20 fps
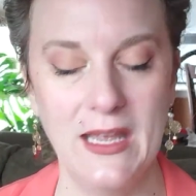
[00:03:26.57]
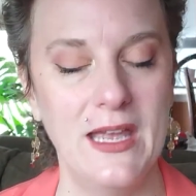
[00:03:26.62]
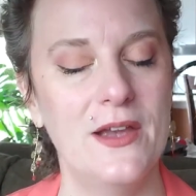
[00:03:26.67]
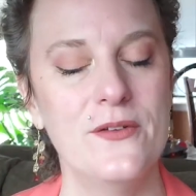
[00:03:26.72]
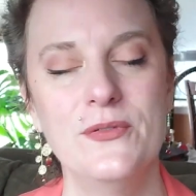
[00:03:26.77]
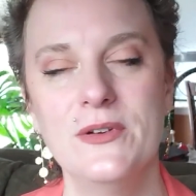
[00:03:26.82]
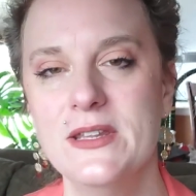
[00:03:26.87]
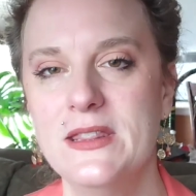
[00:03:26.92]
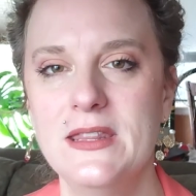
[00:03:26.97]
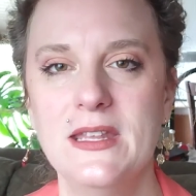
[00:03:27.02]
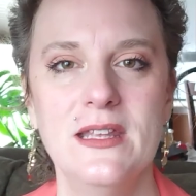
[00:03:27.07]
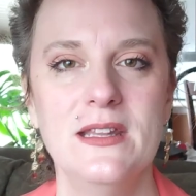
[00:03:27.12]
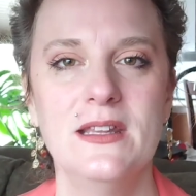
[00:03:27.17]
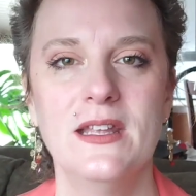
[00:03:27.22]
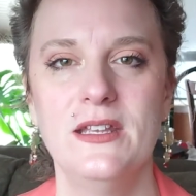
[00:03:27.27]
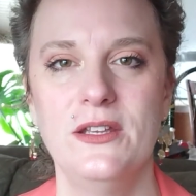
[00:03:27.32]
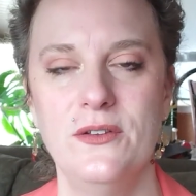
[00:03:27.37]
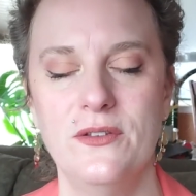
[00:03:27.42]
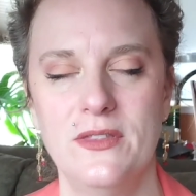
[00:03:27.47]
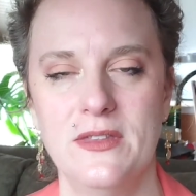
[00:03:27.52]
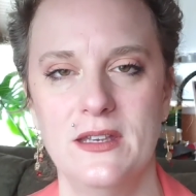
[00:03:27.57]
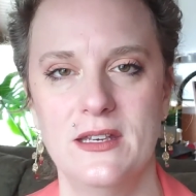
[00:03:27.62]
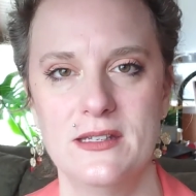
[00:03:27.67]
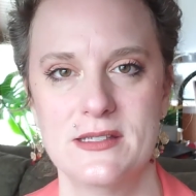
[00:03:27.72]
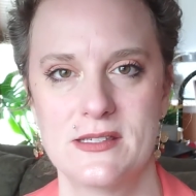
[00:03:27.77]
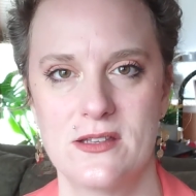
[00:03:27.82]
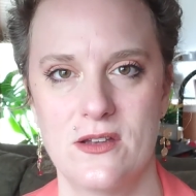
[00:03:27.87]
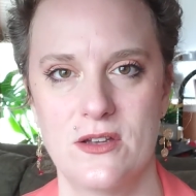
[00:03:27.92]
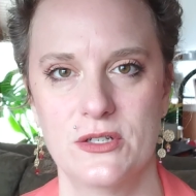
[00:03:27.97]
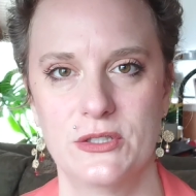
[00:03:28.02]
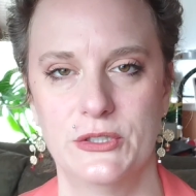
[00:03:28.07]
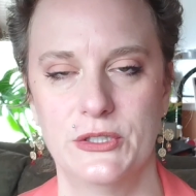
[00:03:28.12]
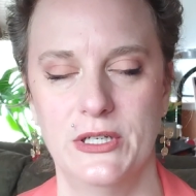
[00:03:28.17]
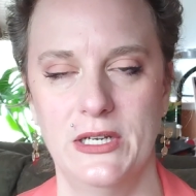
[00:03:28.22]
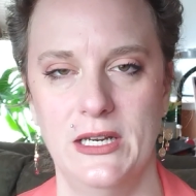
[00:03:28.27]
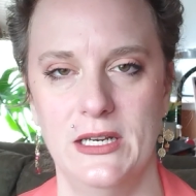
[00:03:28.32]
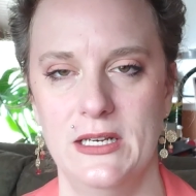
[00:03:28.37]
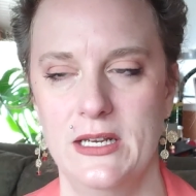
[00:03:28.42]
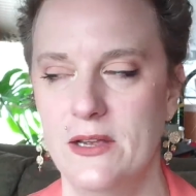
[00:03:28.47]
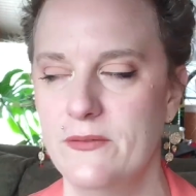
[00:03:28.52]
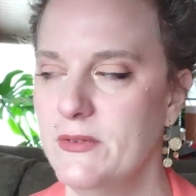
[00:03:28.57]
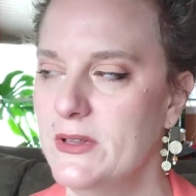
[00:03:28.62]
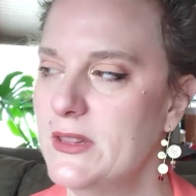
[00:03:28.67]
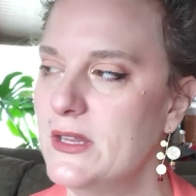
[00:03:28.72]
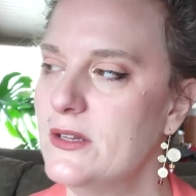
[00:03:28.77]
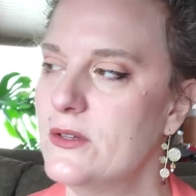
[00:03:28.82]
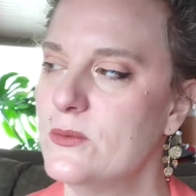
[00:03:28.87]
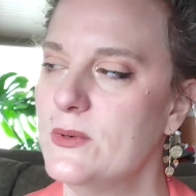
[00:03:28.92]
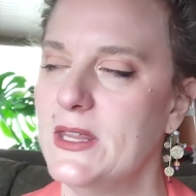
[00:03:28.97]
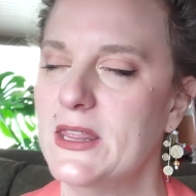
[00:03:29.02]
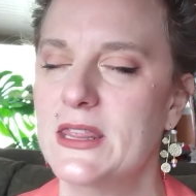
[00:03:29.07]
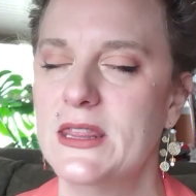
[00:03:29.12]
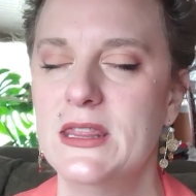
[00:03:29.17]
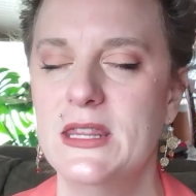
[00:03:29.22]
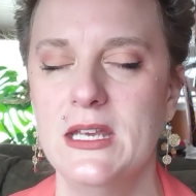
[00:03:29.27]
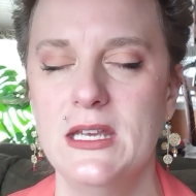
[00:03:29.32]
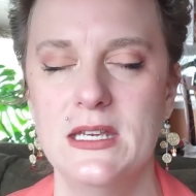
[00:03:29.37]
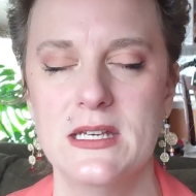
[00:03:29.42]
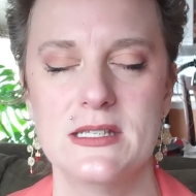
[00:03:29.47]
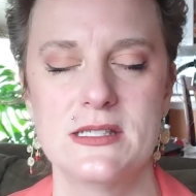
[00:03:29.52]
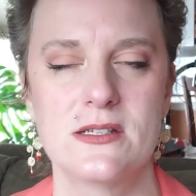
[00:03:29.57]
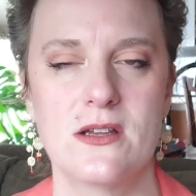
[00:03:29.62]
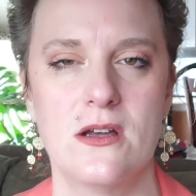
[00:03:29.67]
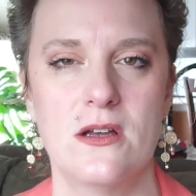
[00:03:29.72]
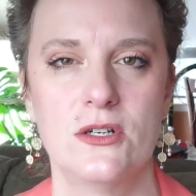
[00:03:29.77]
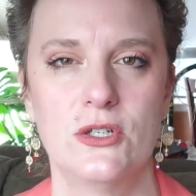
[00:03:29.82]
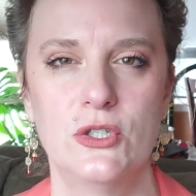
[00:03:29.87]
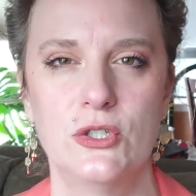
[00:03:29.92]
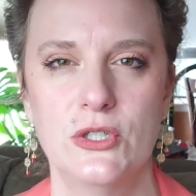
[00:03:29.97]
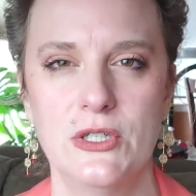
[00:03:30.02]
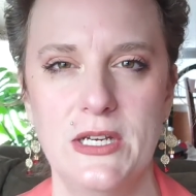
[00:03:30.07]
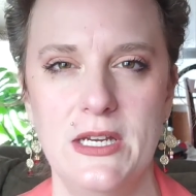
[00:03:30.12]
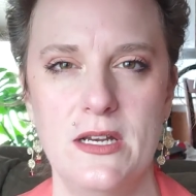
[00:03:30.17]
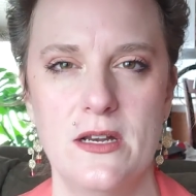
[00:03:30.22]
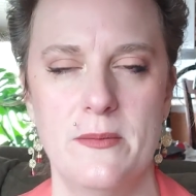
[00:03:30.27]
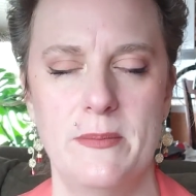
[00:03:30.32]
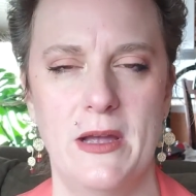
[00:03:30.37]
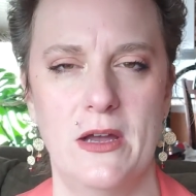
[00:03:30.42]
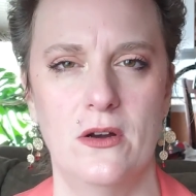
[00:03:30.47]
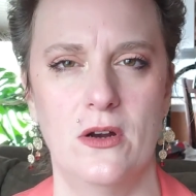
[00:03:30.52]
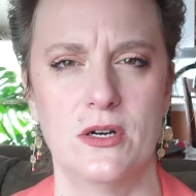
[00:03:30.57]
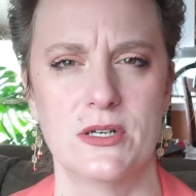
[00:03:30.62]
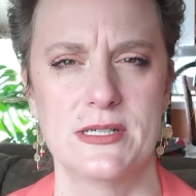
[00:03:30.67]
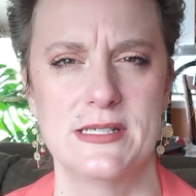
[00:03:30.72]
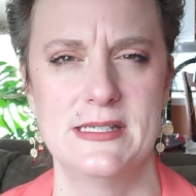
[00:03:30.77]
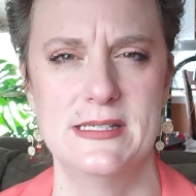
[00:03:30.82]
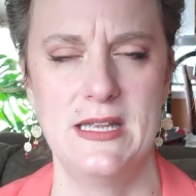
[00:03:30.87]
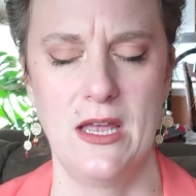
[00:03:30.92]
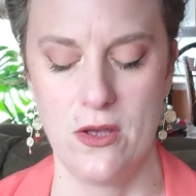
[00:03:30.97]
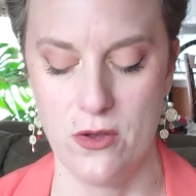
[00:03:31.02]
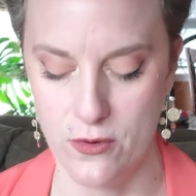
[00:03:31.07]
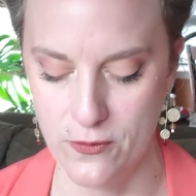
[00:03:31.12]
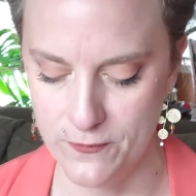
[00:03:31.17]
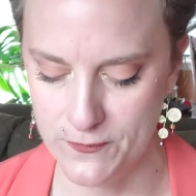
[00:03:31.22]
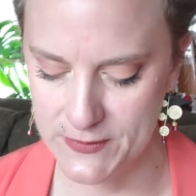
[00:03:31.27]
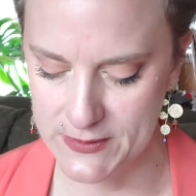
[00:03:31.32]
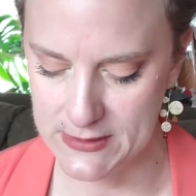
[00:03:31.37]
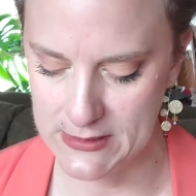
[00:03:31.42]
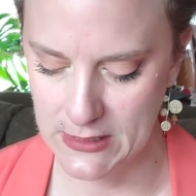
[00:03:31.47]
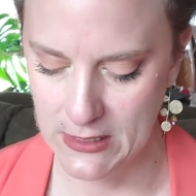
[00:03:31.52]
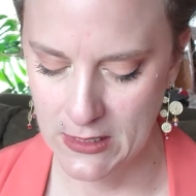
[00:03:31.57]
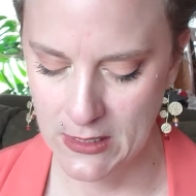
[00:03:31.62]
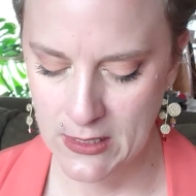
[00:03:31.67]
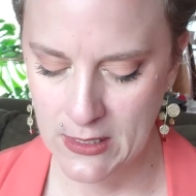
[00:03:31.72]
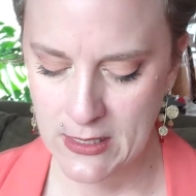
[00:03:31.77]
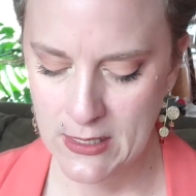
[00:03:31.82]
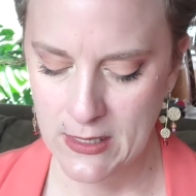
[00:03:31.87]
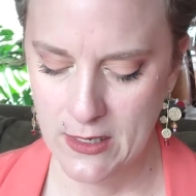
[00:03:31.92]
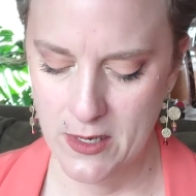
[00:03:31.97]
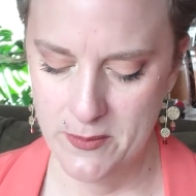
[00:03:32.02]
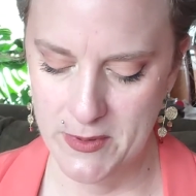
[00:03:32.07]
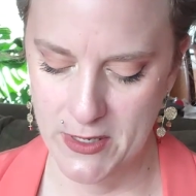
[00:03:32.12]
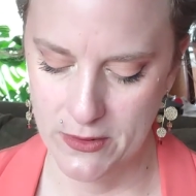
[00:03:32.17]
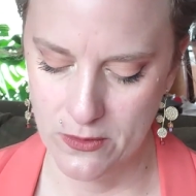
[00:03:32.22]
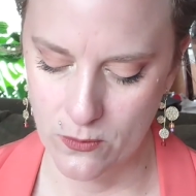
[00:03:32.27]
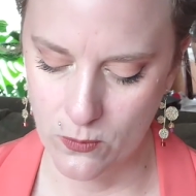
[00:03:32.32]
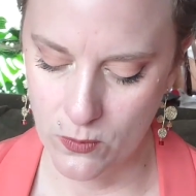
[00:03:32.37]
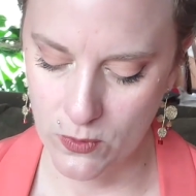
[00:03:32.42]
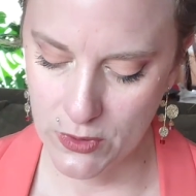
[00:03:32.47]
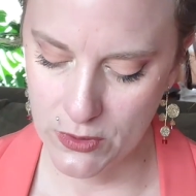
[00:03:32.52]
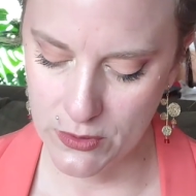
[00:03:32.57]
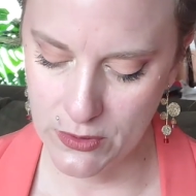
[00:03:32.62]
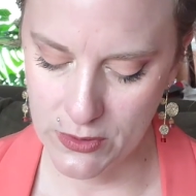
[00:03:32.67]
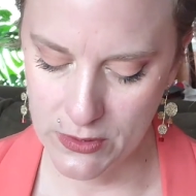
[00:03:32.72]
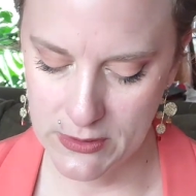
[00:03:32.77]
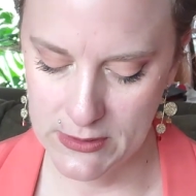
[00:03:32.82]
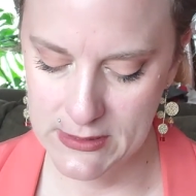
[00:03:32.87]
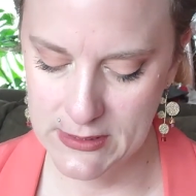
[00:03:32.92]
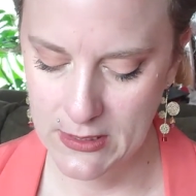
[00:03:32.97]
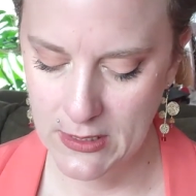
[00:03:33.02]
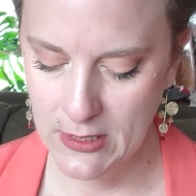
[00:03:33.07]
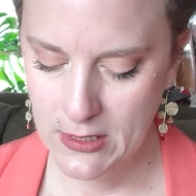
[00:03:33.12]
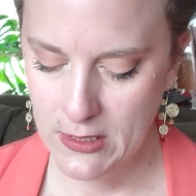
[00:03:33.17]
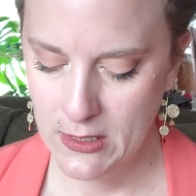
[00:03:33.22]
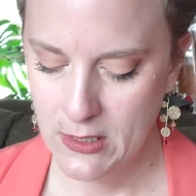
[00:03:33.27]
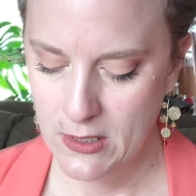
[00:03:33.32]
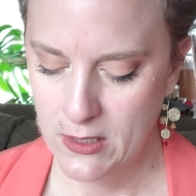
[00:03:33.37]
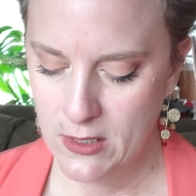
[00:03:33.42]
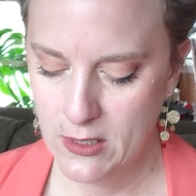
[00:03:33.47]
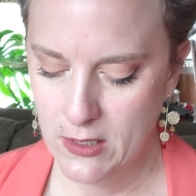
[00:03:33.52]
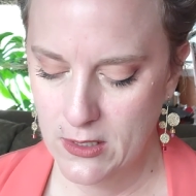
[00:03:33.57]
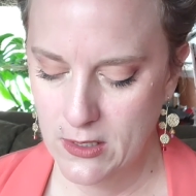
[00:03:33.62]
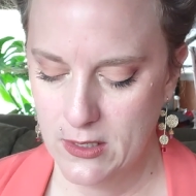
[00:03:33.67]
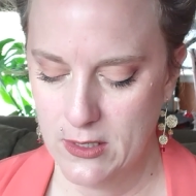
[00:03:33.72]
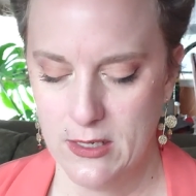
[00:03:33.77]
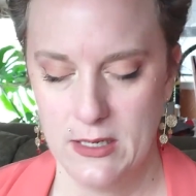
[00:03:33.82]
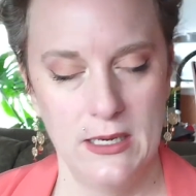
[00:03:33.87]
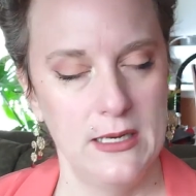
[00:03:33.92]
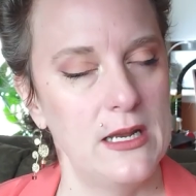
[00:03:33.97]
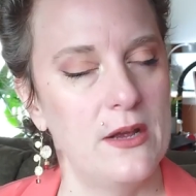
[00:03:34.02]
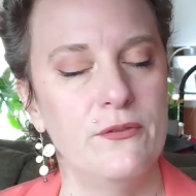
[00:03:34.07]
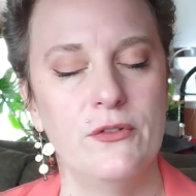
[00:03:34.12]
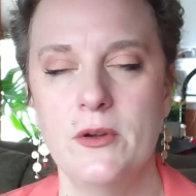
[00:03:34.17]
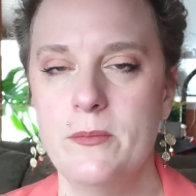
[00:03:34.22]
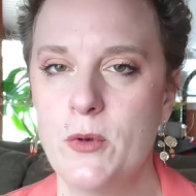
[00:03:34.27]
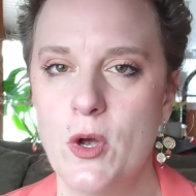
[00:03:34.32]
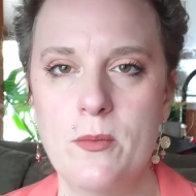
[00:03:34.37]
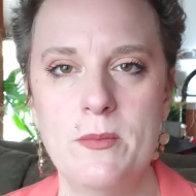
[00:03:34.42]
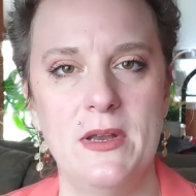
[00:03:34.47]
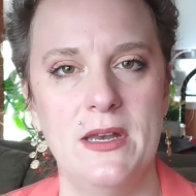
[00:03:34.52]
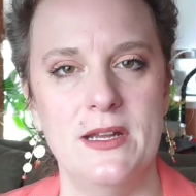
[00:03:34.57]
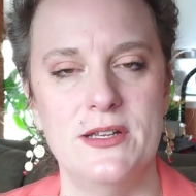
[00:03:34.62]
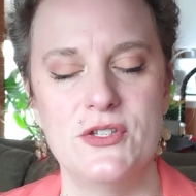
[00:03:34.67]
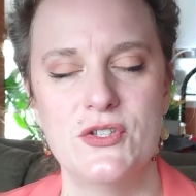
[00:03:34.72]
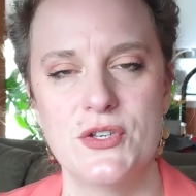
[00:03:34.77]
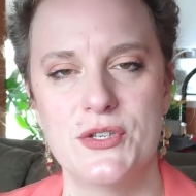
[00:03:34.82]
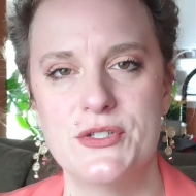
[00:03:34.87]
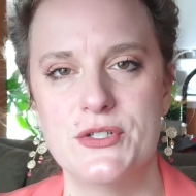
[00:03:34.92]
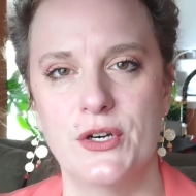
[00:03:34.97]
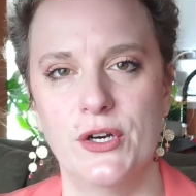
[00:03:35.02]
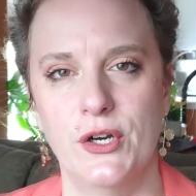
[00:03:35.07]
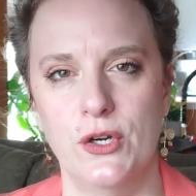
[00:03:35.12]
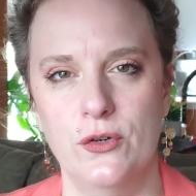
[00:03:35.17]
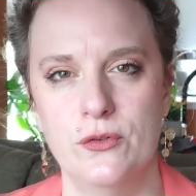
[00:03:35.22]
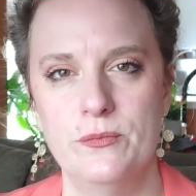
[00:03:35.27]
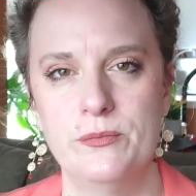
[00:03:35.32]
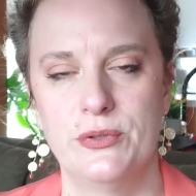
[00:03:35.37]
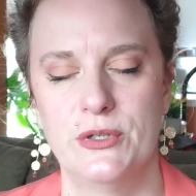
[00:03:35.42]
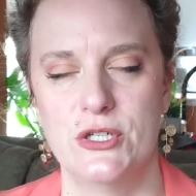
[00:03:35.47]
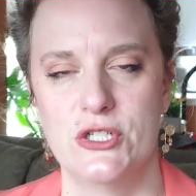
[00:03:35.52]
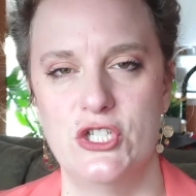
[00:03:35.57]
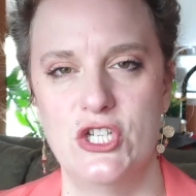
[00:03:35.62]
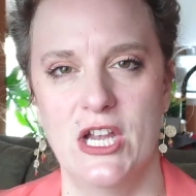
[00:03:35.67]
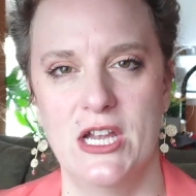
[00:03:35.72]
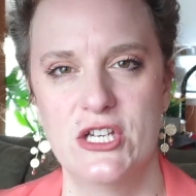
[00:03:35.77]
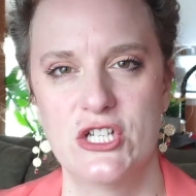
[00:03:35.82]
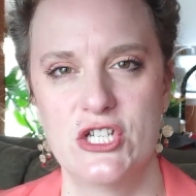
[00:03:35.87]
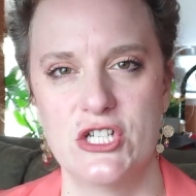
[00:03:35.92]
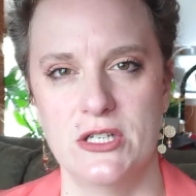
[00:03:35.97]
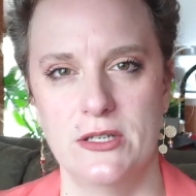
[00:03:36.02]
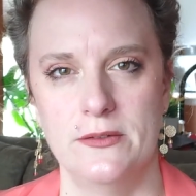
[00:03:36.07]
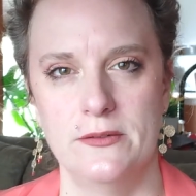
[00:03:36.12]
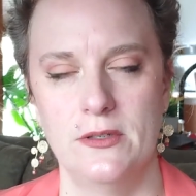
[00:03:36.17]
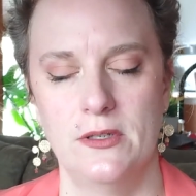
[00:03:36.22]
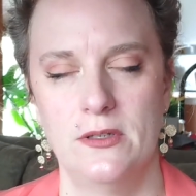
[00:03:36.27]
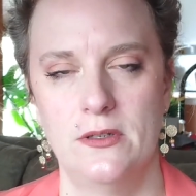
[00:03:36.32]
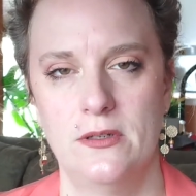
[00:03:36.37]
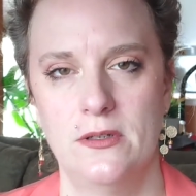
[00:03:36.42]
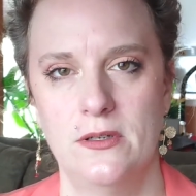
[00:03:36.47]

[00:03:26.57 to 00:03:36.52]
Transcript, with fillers: everything that you think is concrete, everything that we think is concrete about ourselves, about the world, in every moment, it's just our own projection.